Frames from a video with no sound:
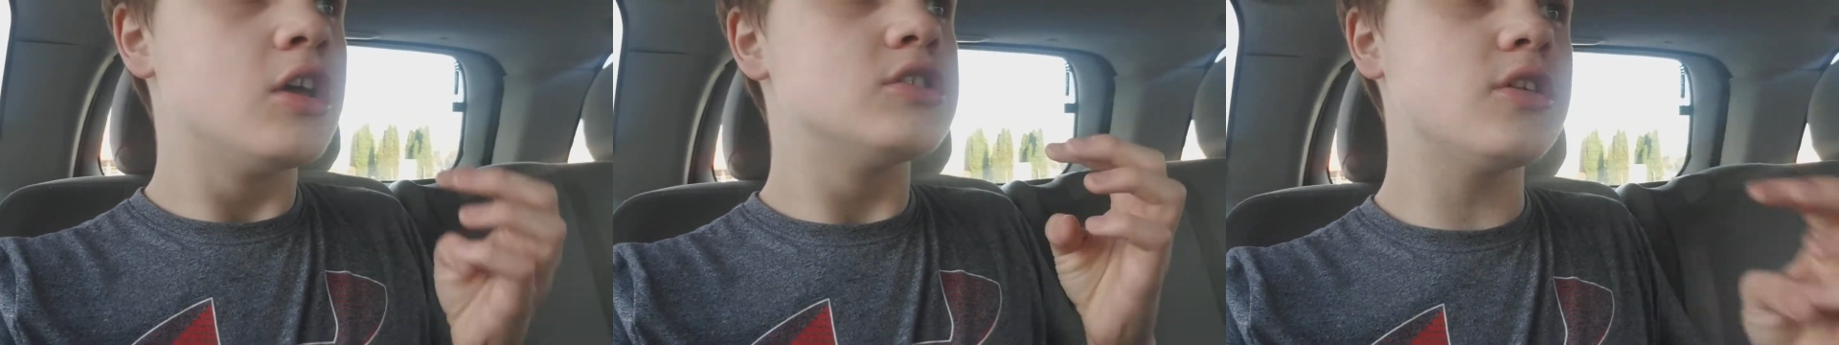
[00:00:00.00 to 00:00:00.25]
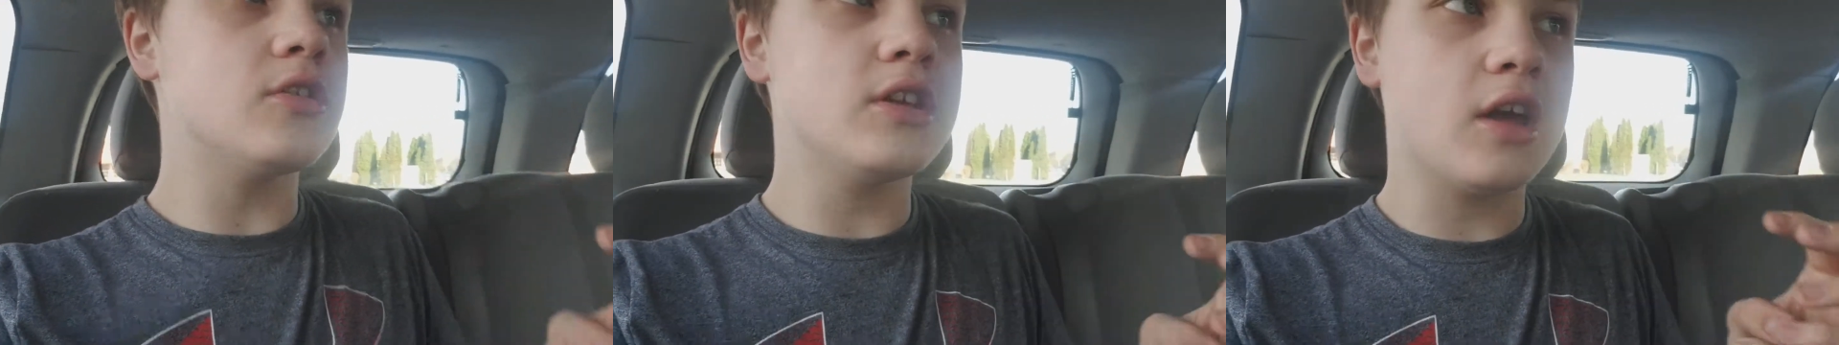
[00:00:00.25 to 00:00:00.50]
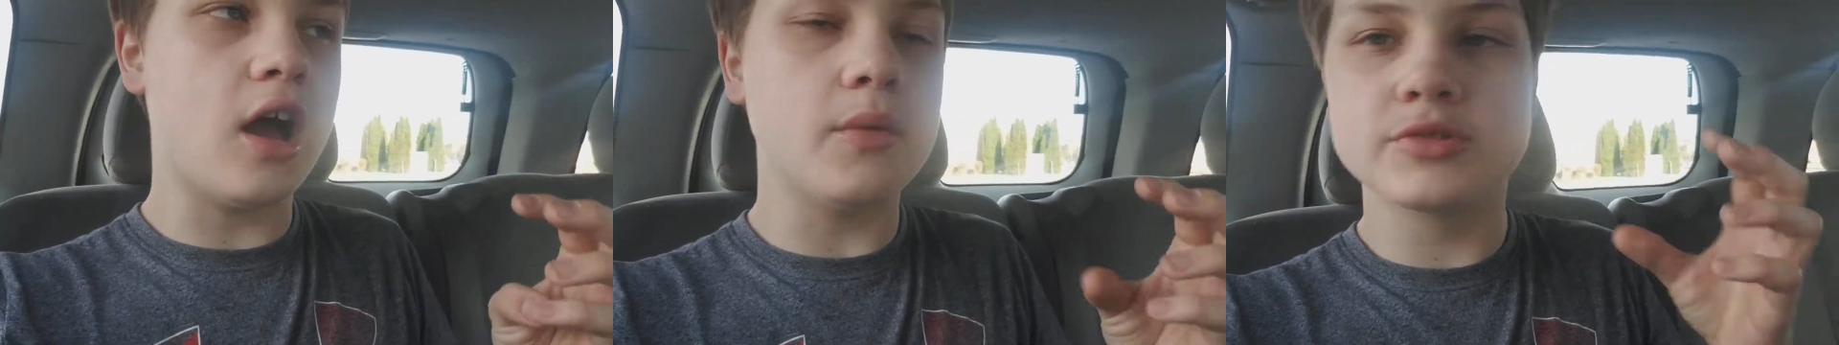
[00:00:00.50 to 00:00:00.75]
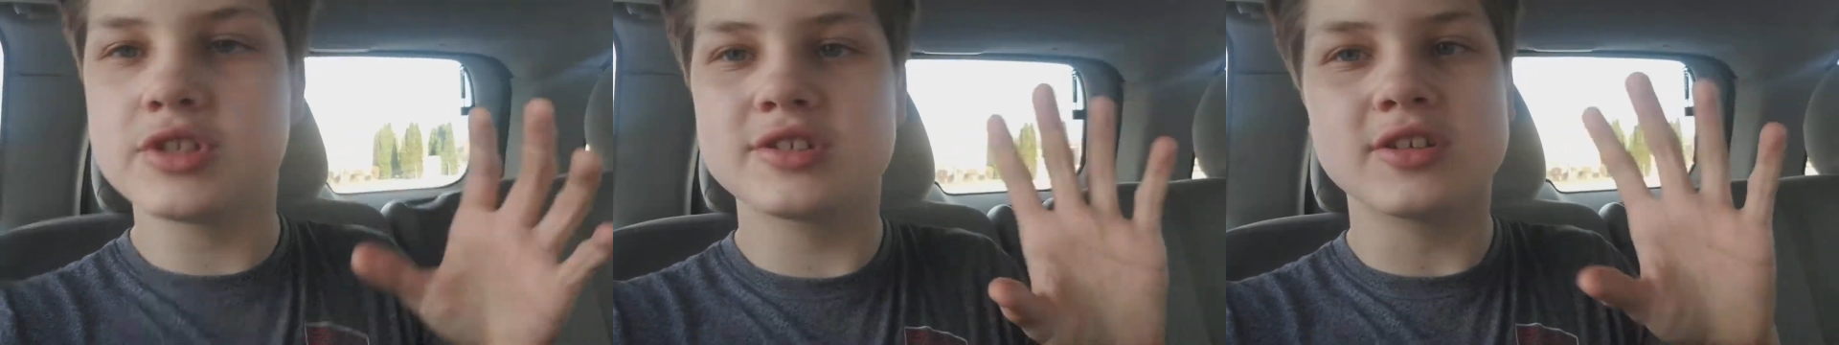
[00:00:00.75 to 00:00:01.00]
So yeah,
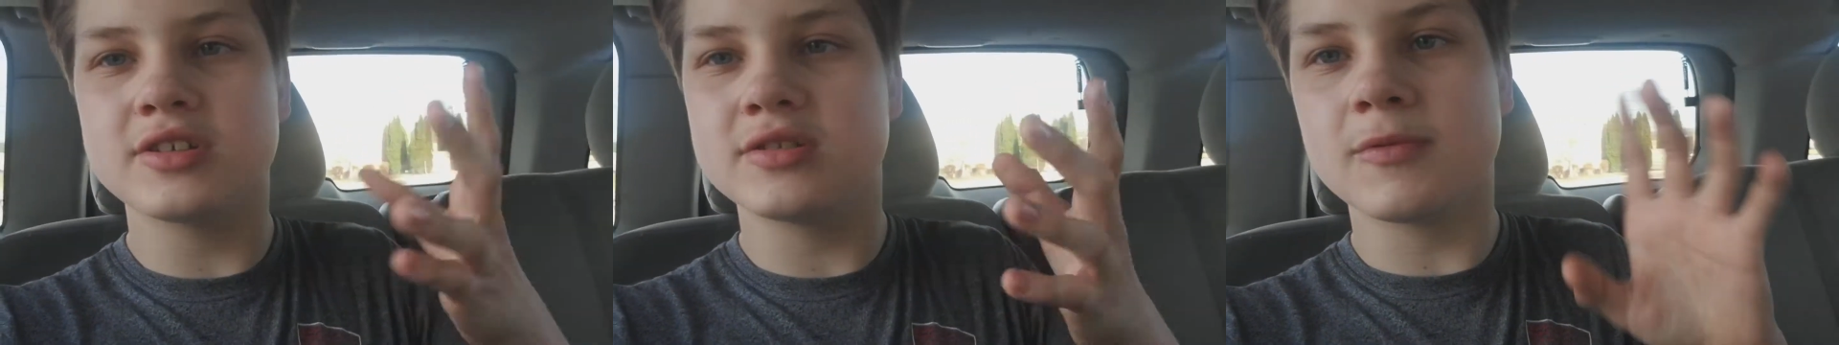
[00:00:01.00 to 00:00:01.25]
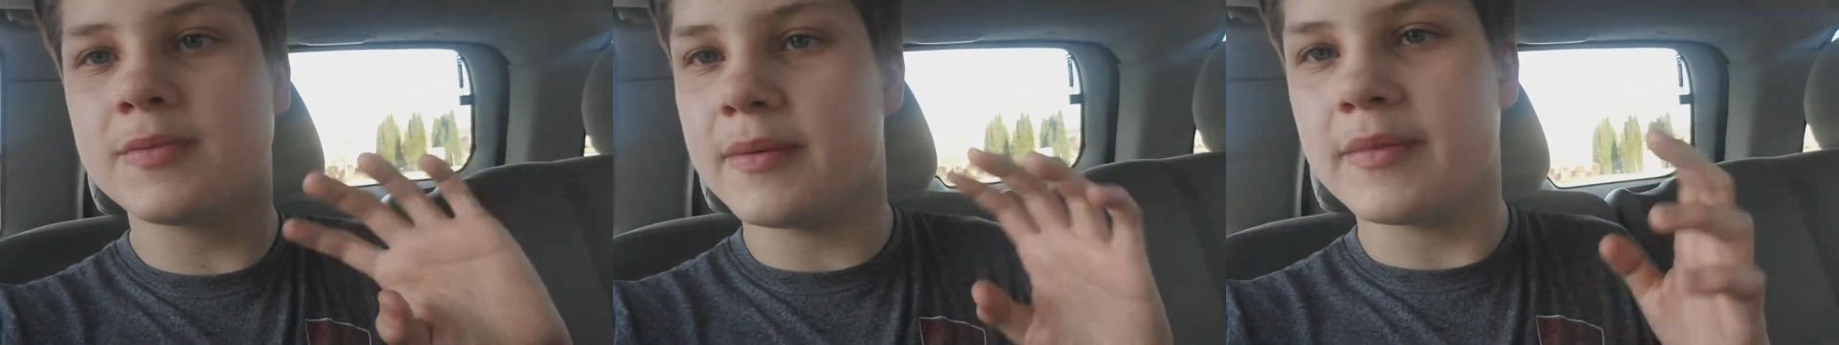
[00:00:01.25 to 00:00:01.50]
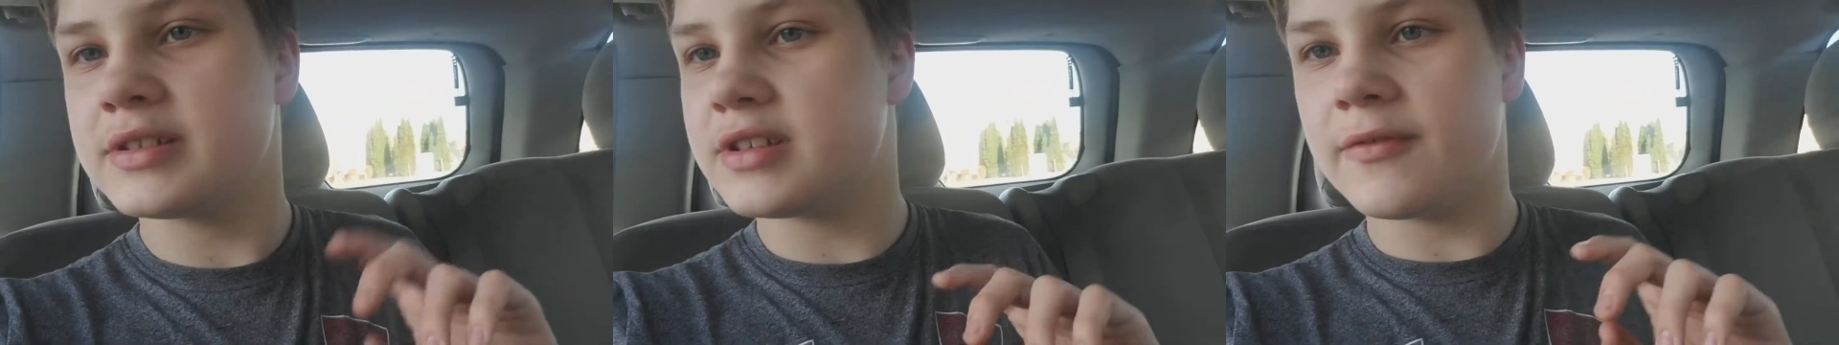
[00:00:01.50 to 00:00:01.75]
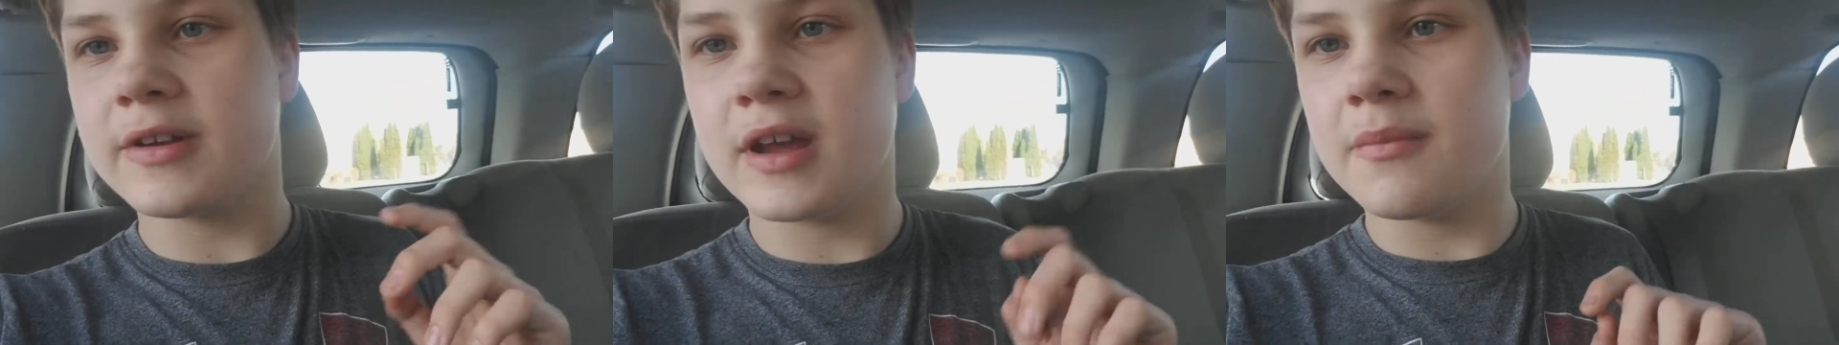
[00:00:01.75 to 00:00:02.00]
I'm just going to repeat
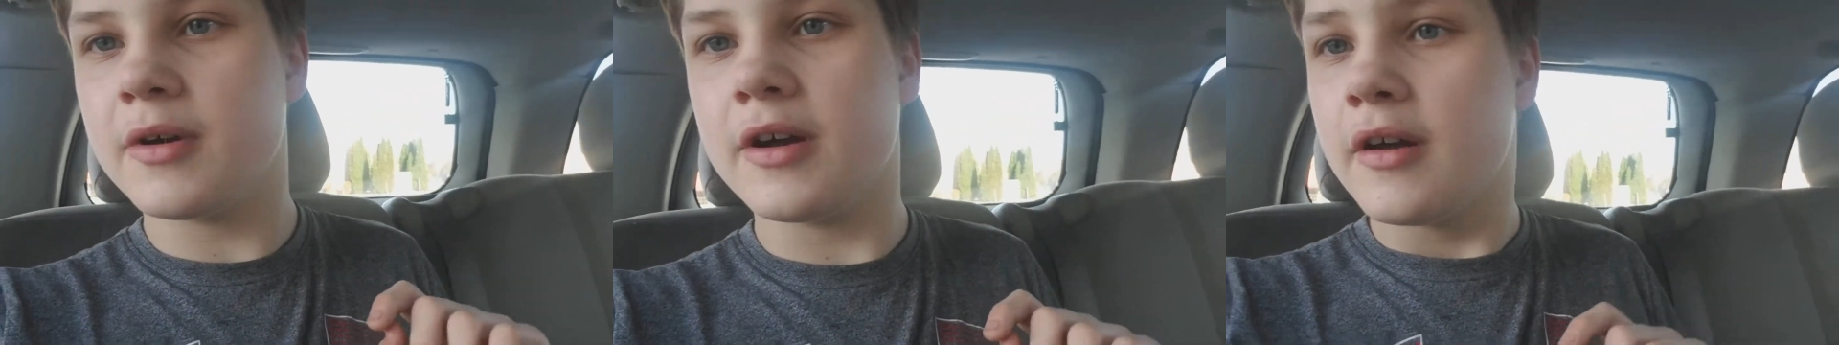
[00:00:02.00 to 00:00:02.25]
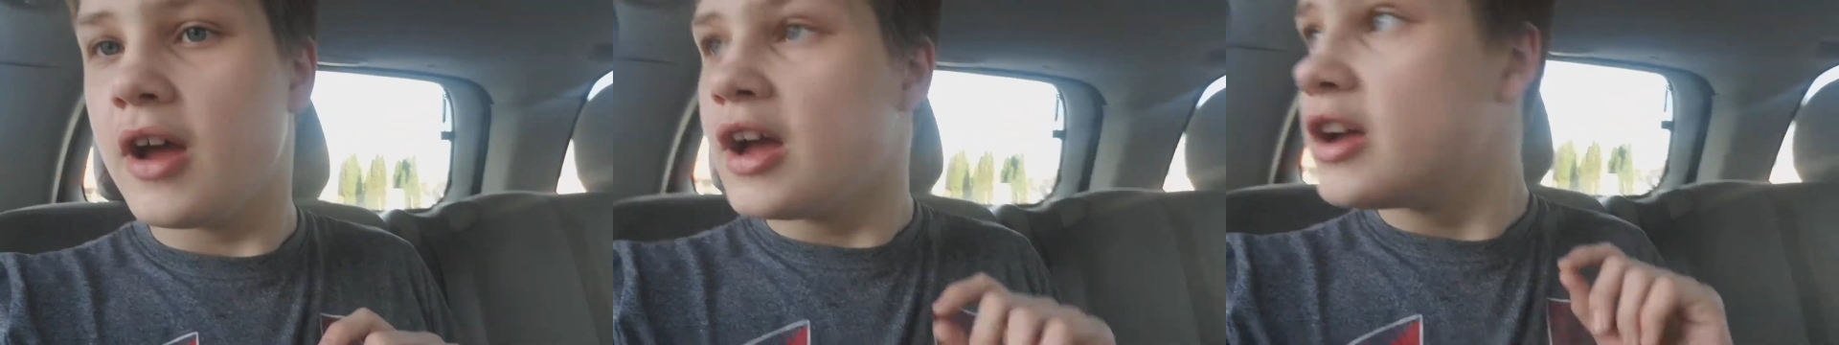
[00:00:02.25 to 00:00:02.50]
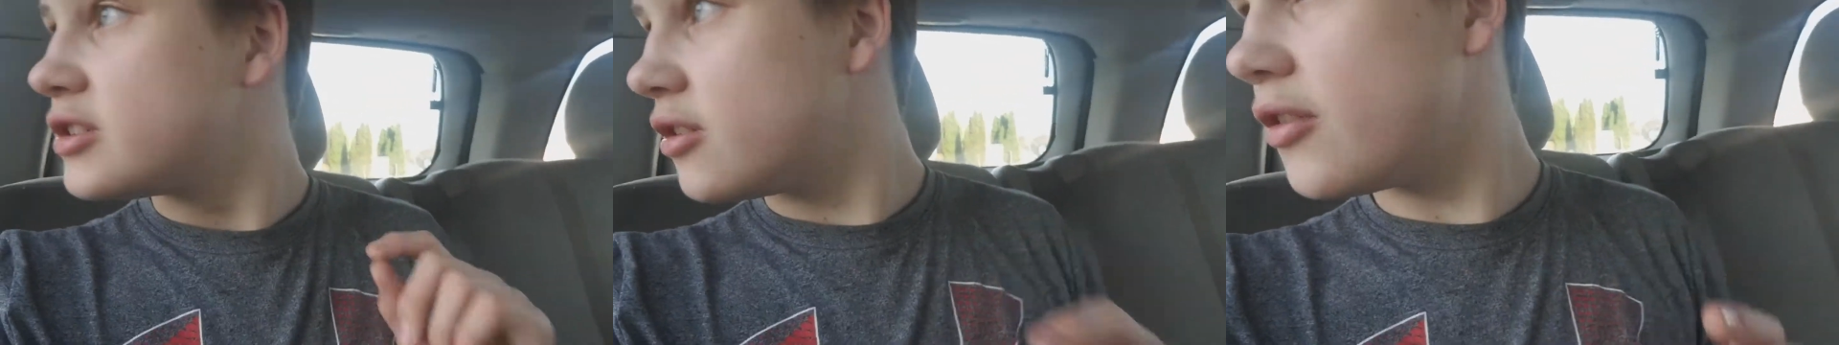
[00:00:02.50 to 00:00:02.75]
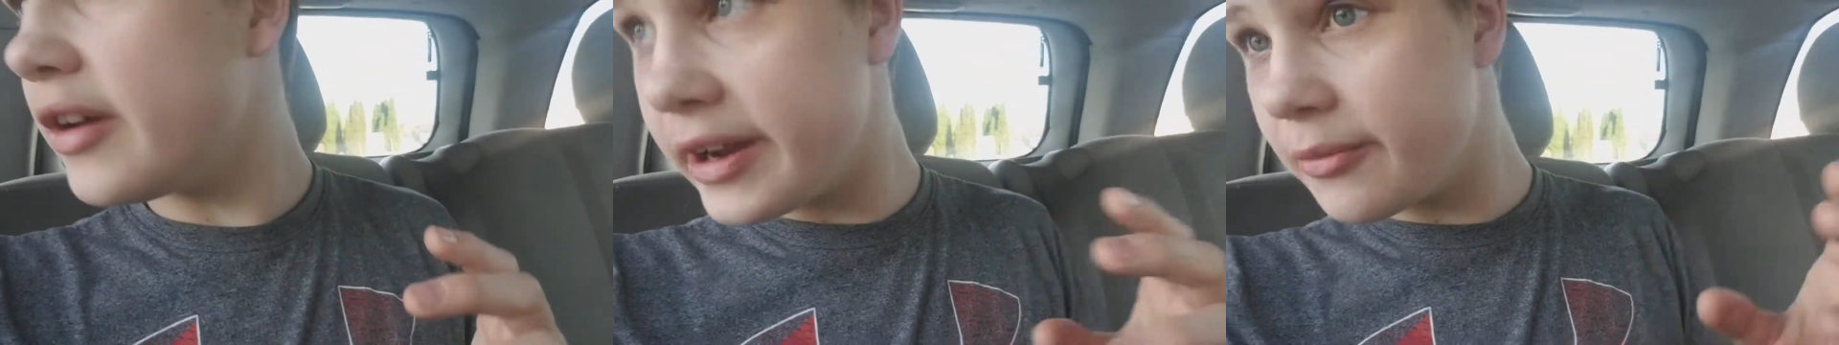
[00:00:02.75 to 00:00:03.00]
myself again. But so the
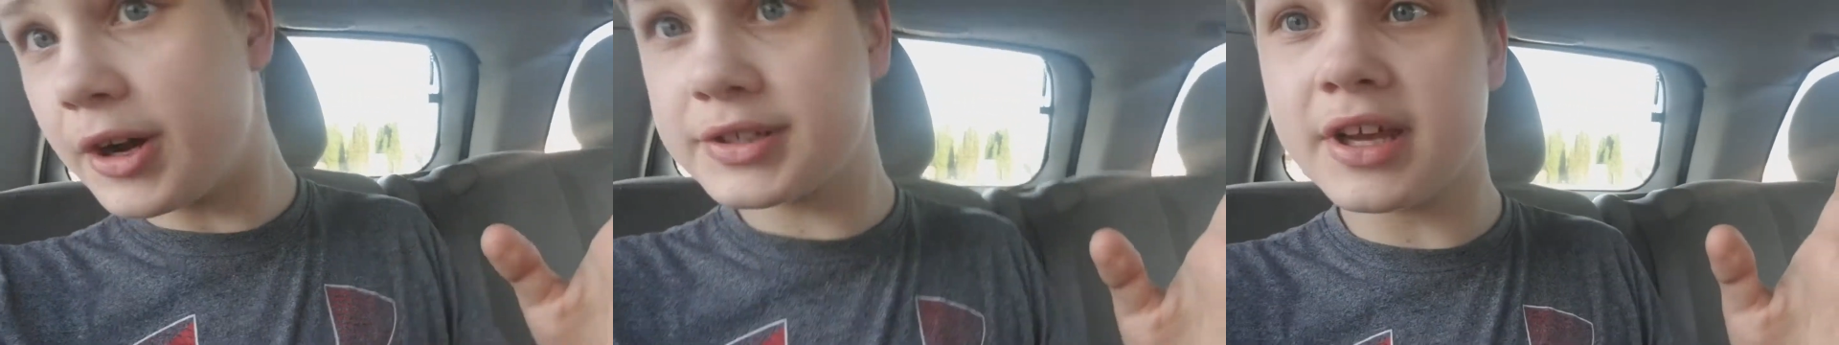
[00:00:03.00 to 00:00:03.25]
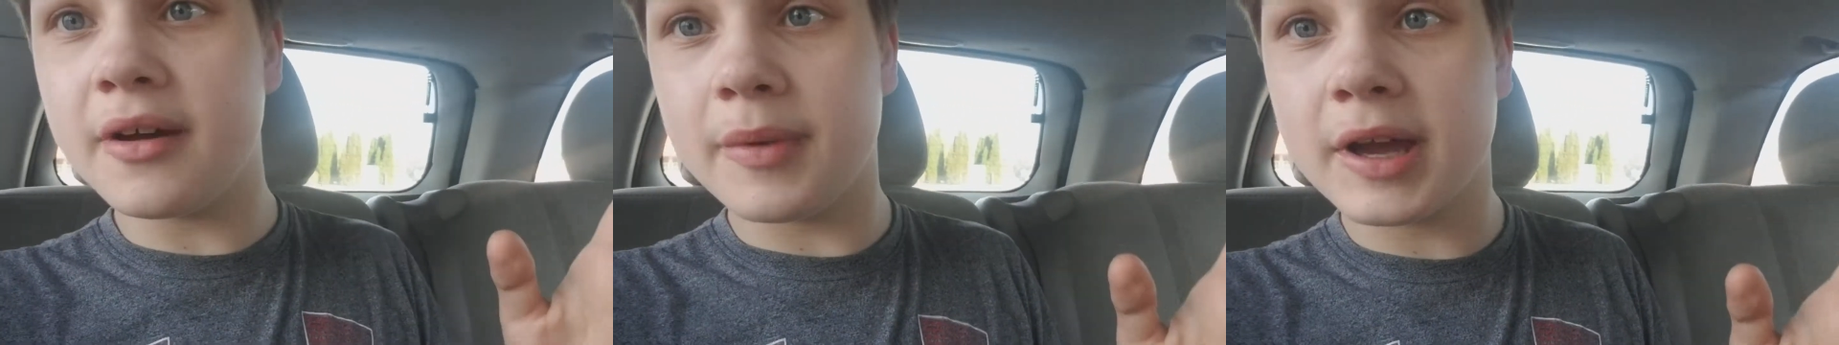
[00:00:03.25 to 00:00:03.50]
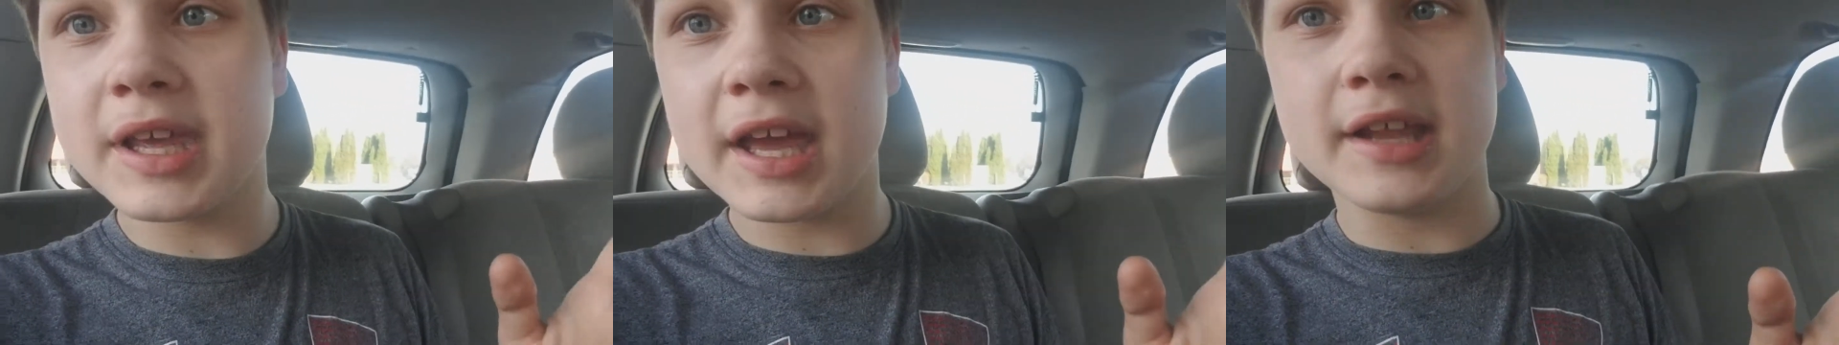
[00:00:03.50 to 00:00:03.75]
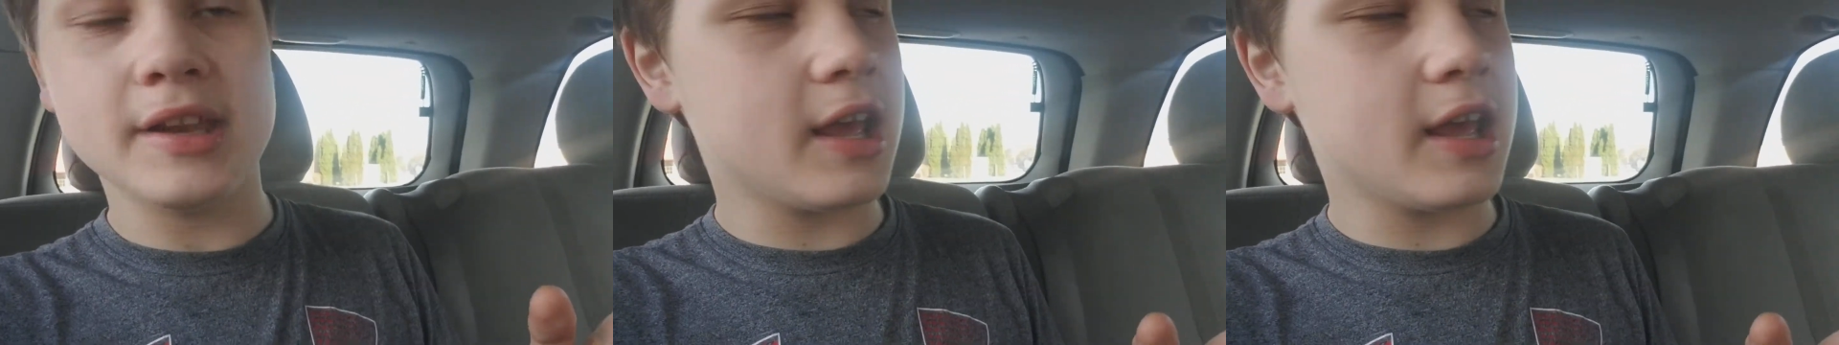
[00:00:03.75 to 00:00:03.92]
lady walks up again.